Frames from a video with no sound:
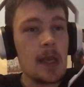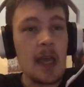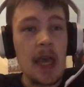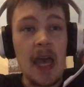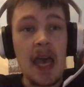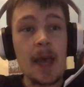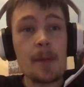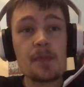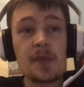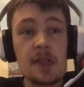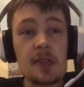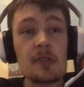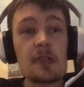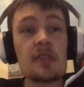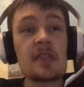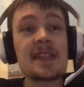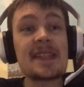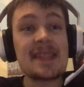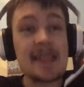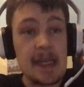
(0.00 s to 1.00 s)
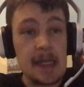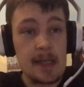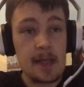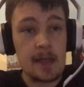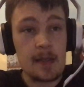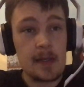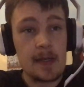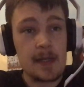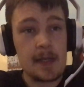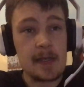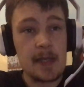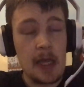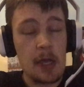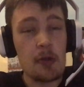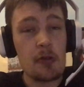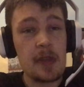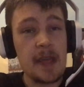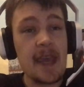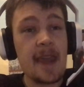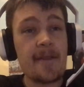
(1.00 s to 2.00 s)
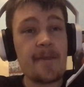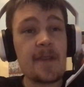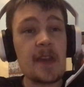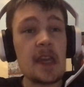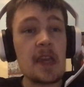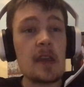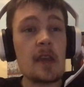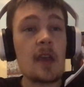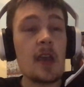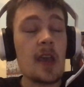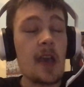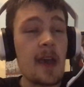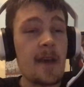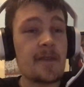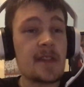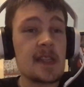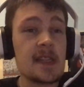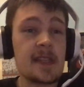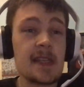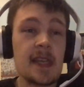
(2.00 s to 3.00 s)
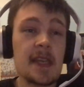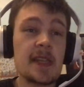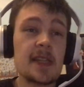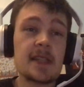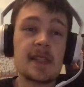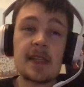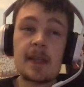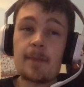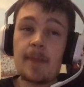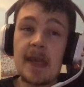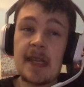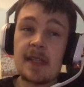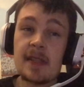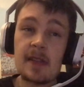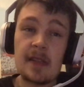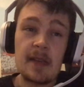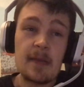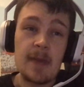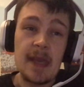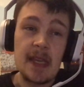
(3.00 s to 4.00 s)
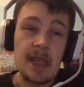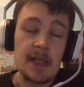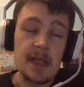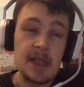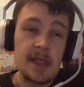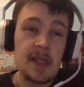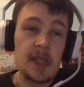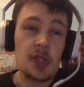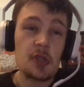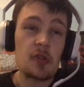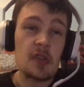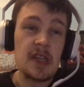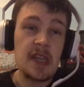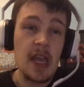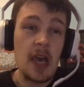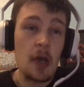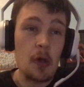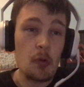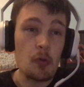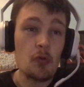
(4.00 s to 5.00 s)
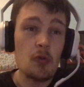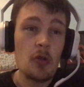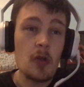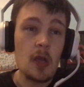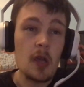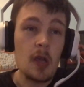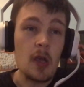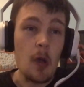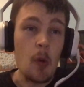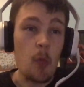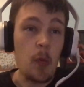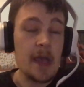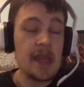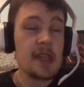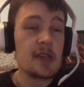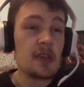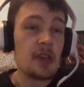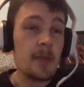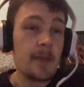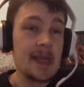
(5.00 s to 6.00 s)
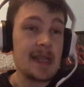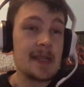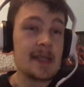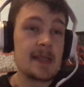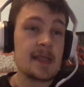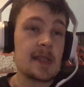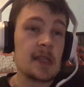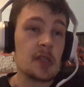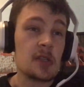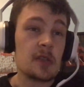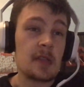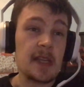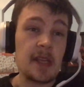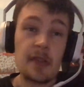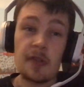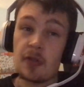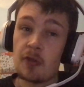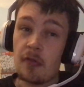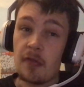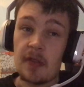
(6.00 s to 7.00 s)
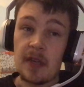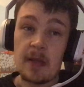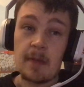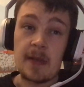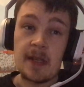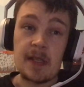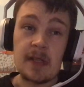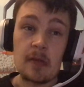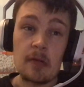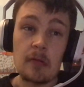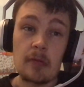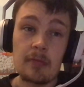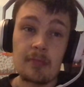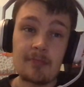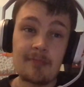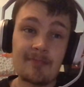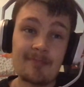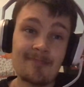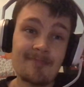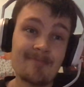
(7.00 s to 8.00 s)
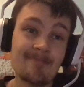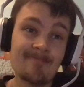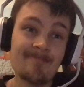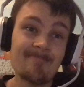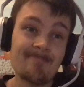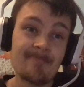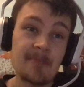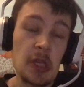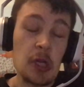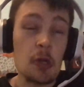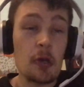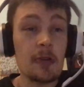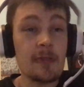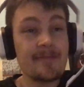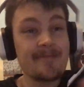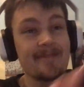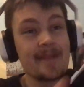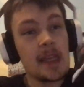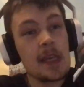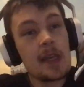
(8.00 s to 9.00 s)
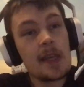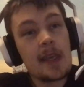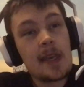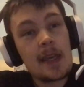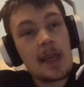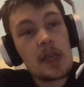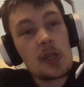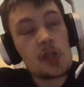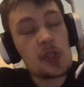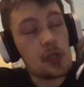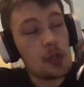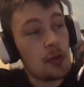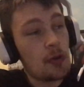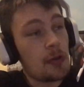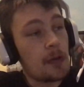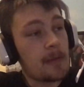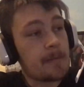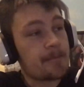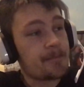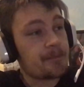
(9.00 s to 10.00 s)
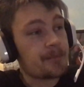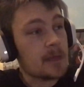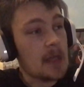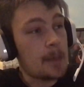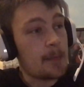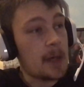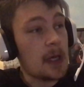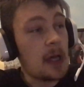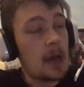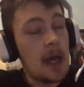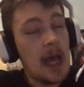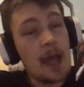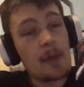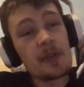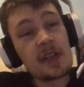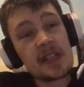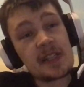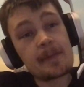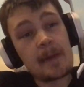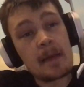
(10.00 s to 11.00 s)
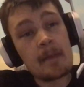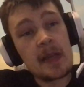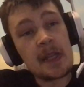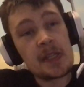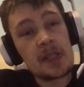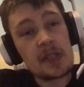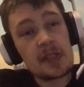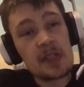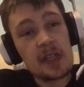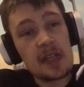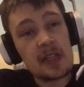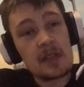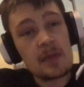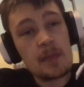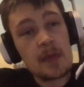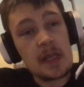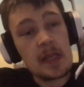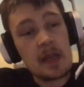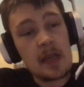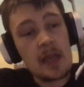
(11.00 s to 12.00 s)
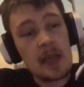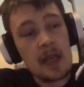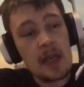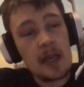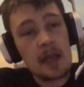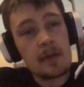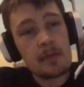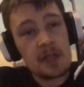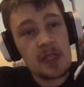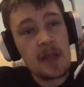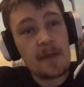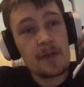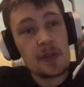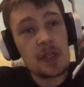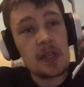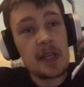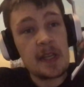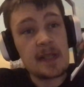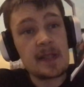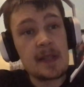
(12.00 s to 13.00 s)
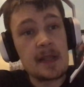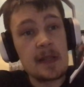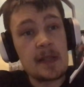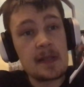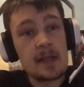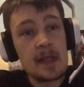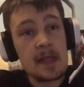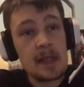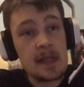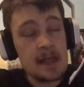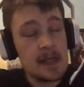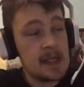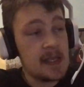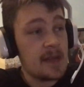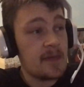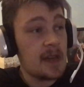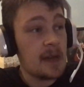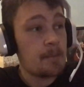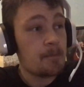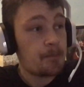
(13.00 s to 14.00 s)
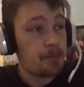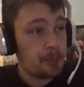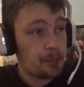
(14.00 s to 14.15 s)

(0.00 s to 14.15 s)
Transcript: Absolutely ridiculous how the FA have decided to basically make a decision now when they could have made a decision like 2-3 weeks ago. You know? So, but I would expect Manchester United to beat Sheffield United this evening.